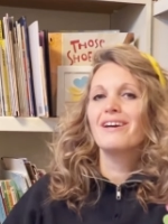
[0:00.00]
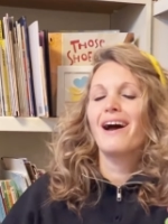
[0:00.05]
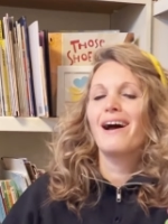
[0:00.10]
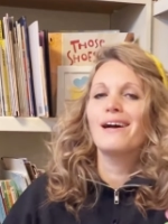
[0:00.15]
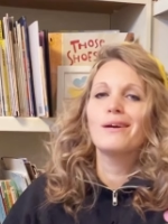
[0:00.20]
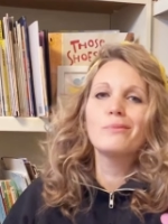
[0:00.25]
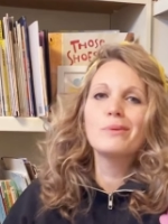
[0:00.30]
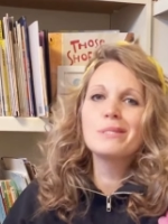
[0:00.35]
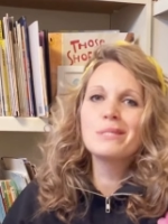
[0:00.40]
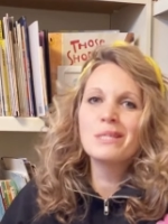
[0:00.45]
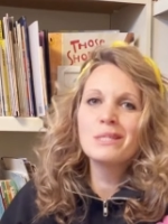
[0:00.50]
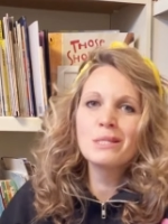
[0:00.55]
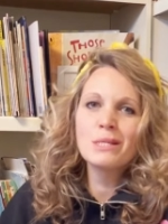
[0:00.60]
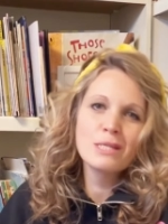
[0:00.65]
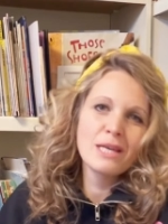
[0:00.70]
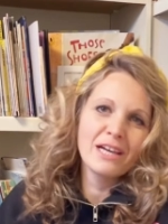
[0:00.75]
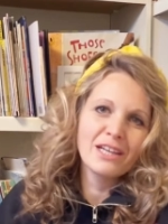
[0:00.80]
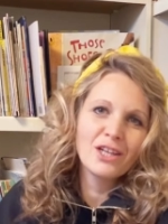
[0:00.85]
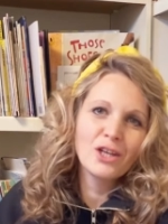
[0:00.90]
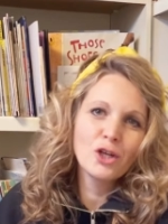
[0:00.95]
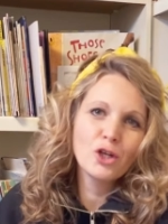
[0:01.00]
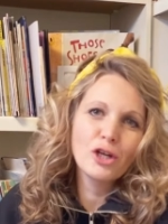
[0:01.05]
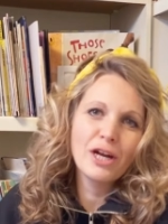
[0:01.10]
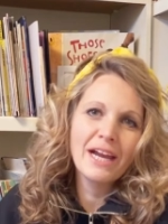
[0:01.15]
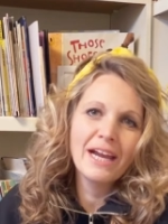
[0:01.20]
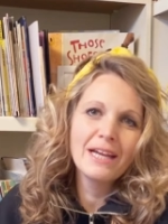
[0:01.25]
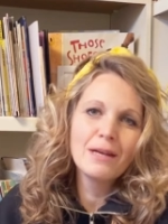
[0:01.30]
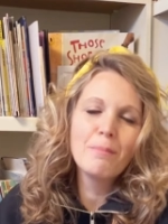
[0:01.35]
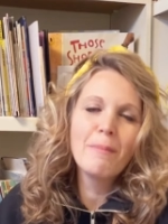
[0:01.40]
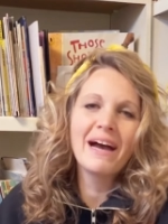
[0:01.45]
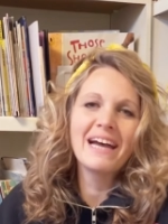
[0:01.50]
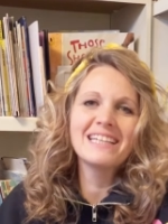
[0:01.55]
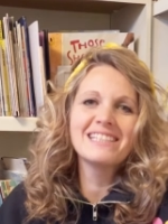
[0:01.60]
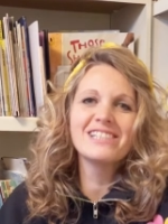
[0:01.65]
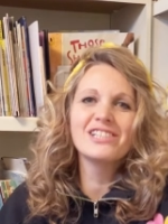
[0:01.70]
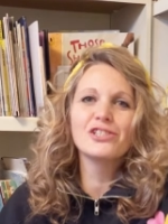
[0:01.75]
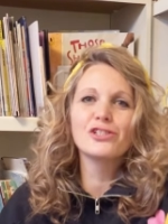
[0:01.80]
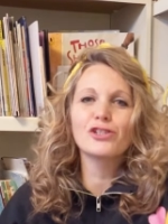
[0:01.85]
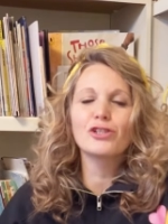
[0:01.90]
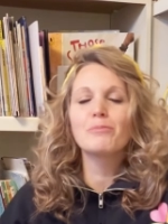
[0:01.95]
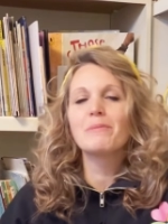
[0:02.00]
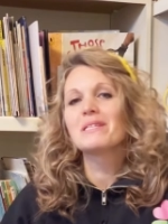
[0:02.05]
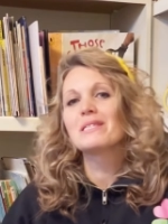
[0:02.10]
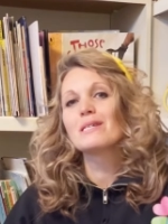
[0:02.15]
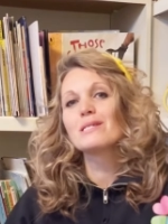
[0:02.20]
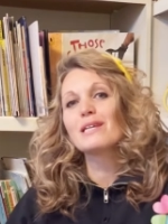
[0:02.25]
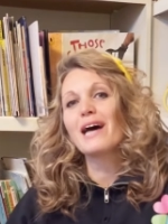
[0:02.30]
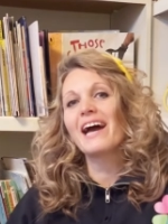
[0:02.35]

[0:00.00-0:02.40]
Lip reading: I was in second grade, my teacher, Mrs.